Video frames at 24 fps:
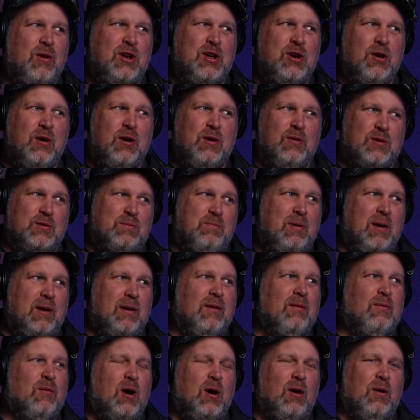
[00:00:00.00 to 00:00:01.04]
We knew he was big.
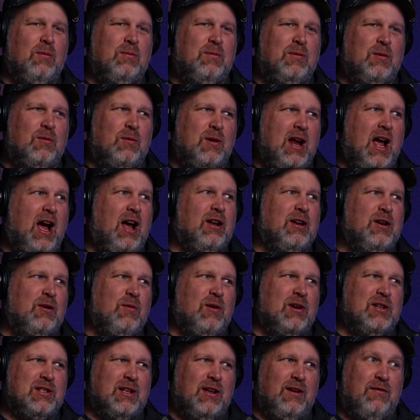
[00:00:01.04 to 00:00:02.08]
Well, the reality
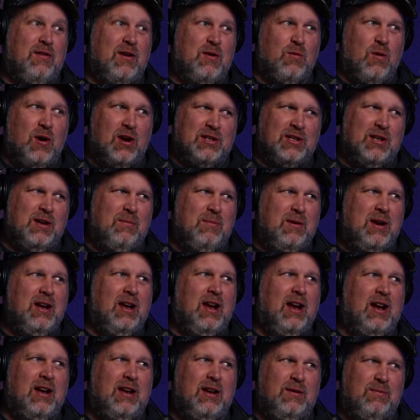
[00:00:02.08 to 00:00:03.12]
was that if he wasn't a
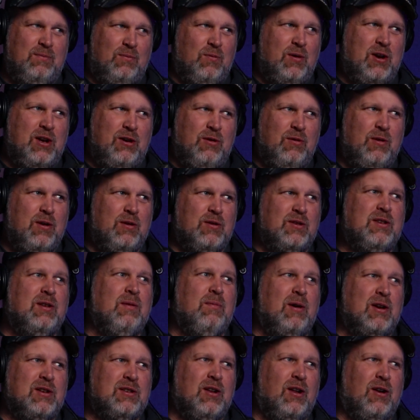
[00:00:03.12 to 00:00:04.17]
meathead, we knew he was the
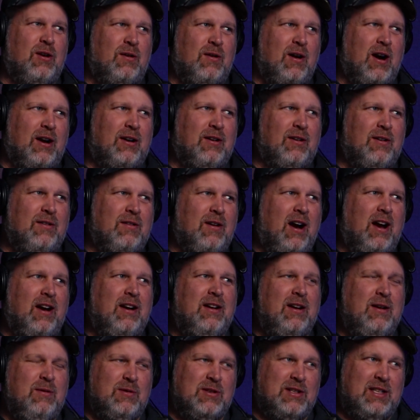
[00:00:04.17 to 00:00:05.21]
muzzleloader record, right?
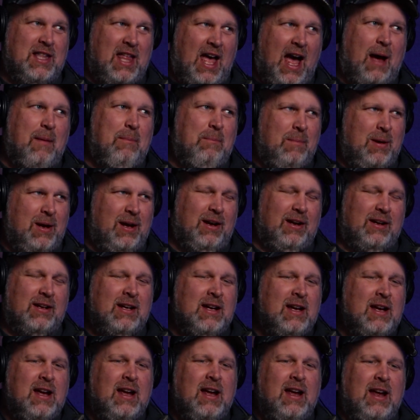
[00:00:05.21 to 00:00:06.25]
He was that big.
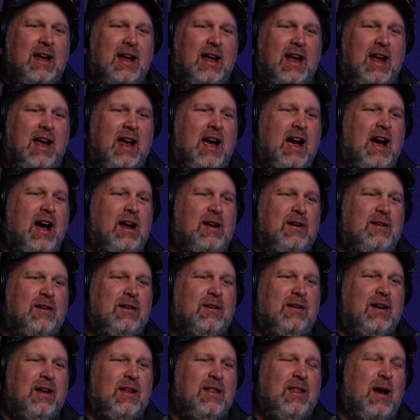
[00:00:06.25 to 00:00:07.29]
And
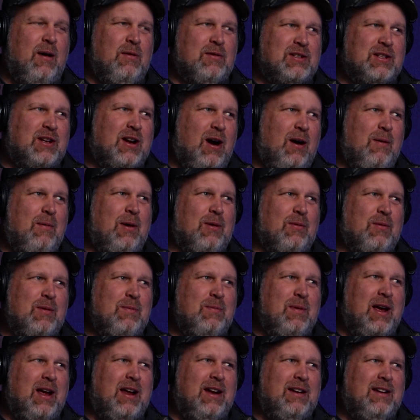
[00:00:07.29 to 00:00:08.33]
that was a comment we
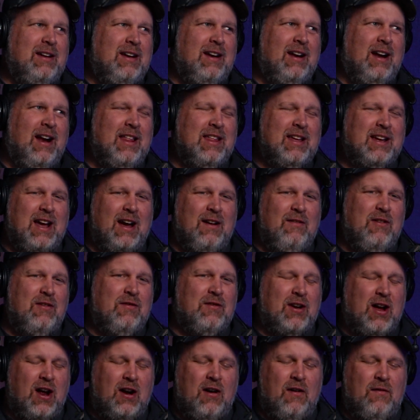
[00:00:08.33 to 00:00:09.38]
made, and I think I've
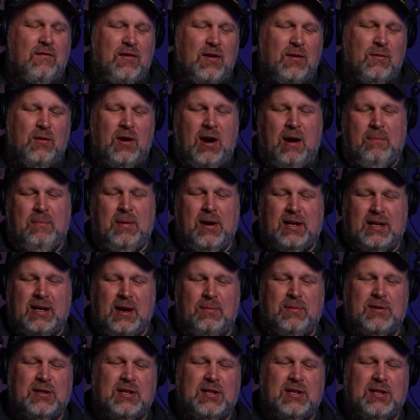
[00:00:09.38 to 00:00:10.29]
even got on film when I picked up